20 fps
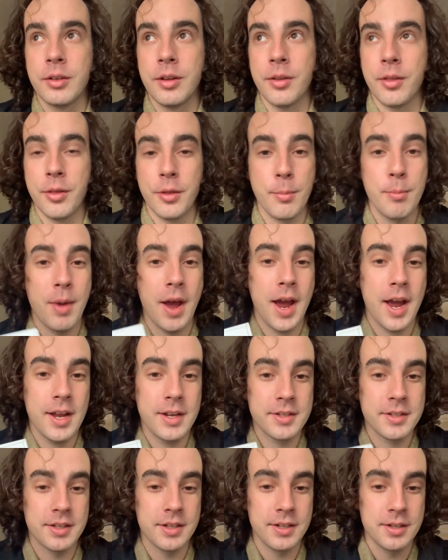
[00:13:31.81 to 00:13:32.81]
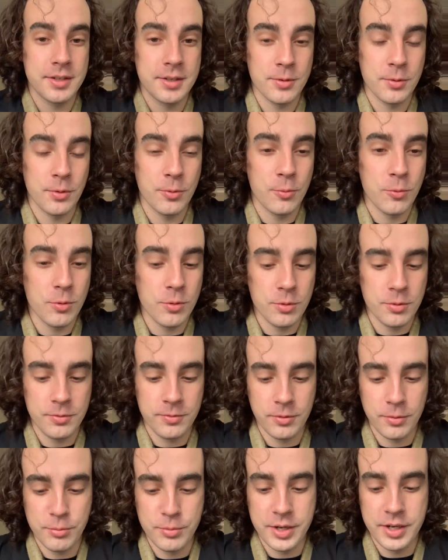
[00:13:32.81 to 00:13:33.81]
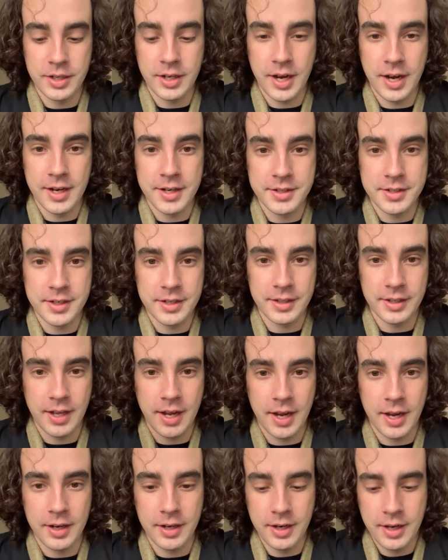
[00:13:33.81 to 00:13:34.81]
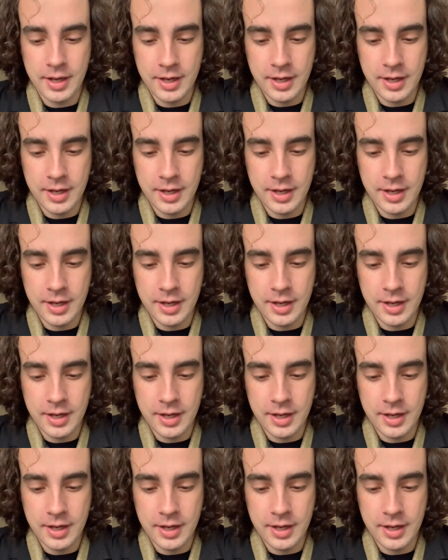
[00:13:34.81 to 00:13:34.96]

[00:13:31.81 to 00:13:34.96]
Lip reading: the masses or the world from realizing that